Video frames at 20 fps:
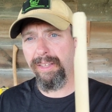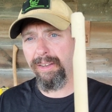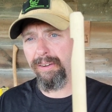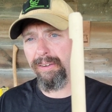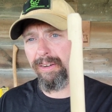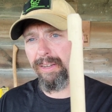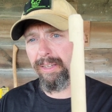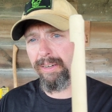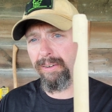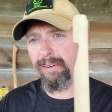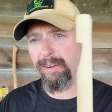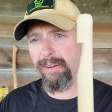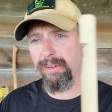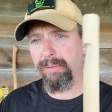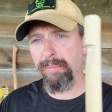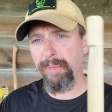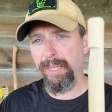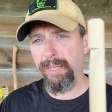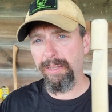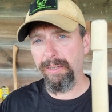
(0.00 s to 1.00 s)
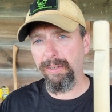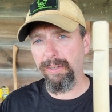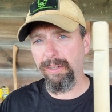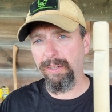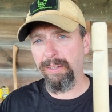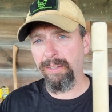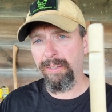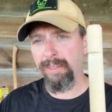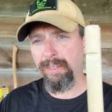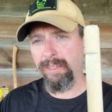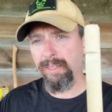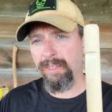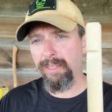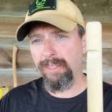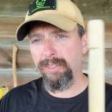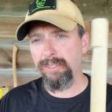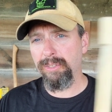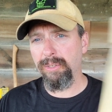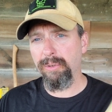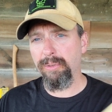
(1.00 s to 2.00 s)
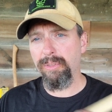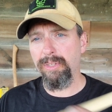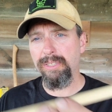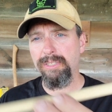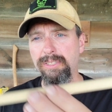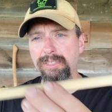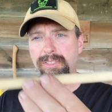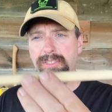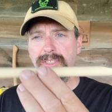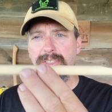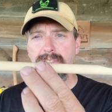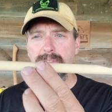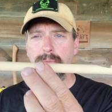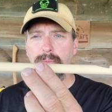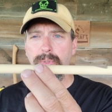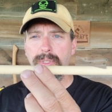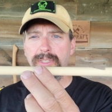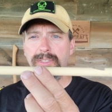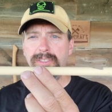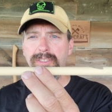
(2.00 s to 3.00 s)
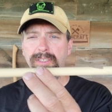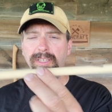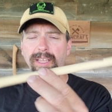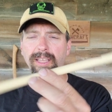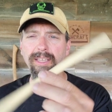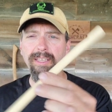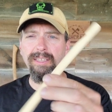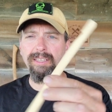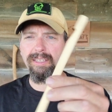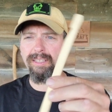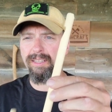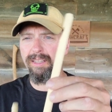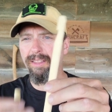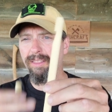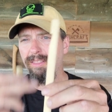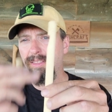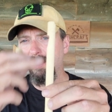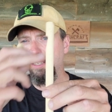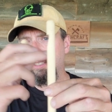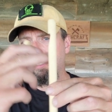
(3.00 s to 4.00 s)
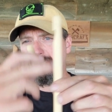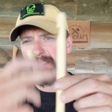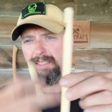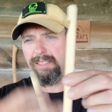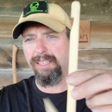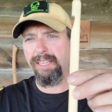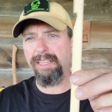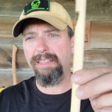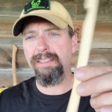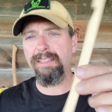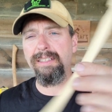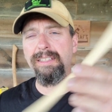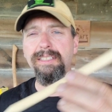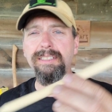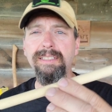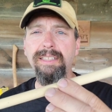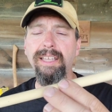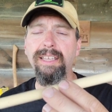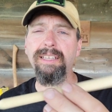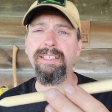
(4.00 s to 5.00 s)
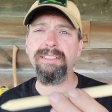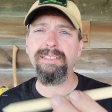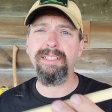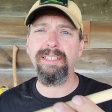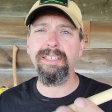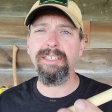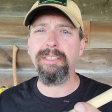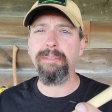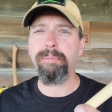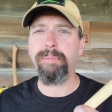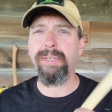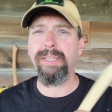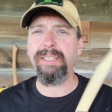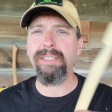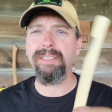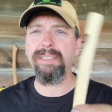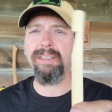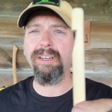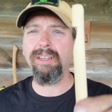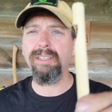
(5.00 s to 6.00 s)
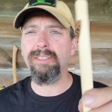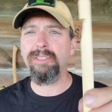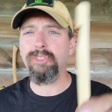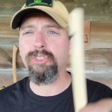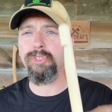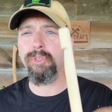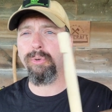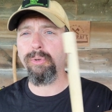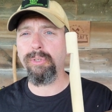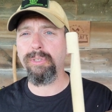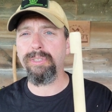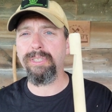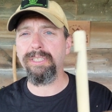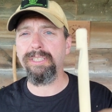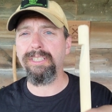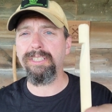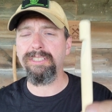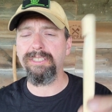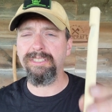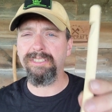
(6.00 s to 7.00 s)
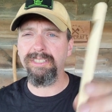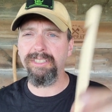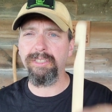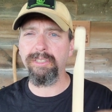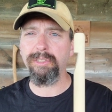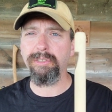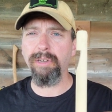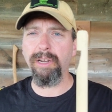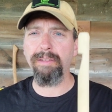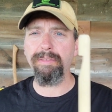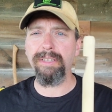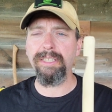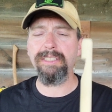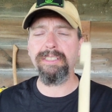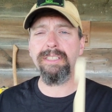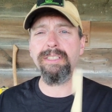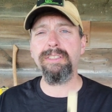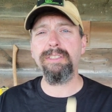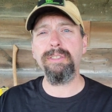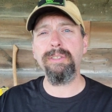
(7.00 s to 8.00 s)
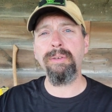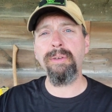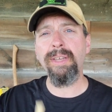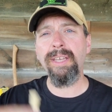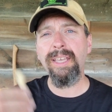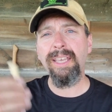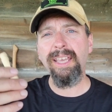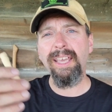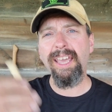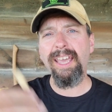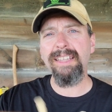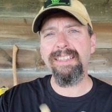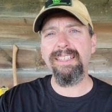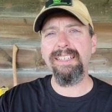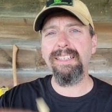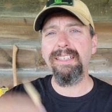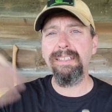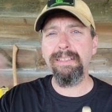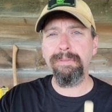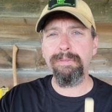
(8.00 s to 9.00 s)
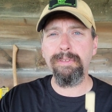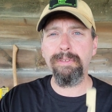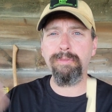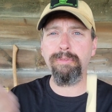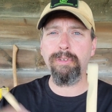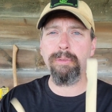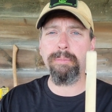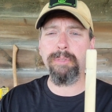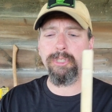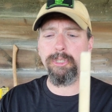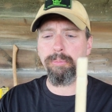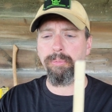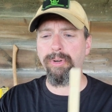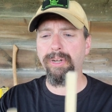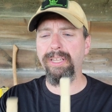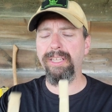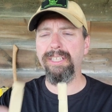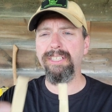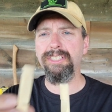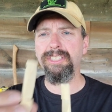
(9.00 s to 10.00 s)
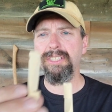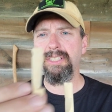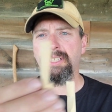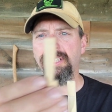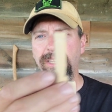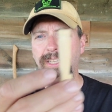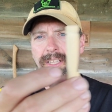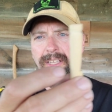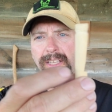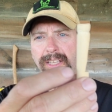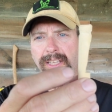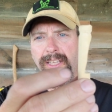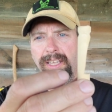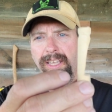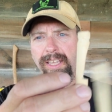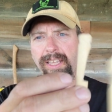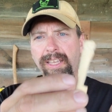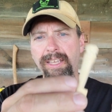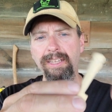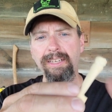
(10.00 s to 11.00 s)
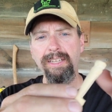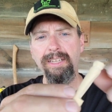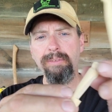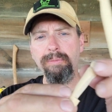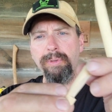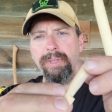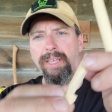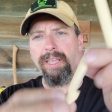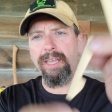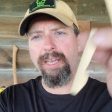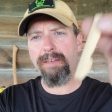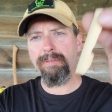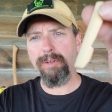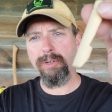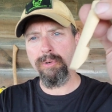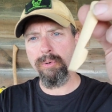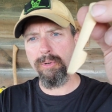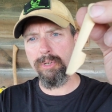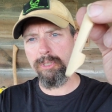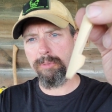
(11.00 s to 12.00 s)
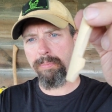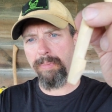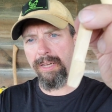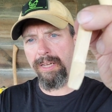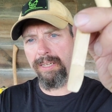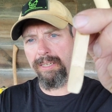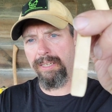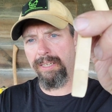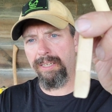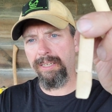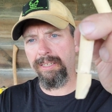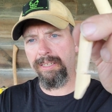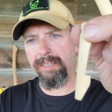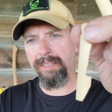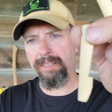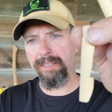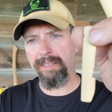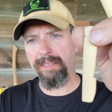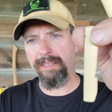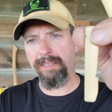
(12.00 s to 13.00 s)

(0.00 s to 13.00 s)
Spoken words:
they are not hard to make at all. So this is just a wooden stake. This length of the stake is going to depend on the soil conditions that you're driving this into and the lift from your spring engine. And then we have a corresponding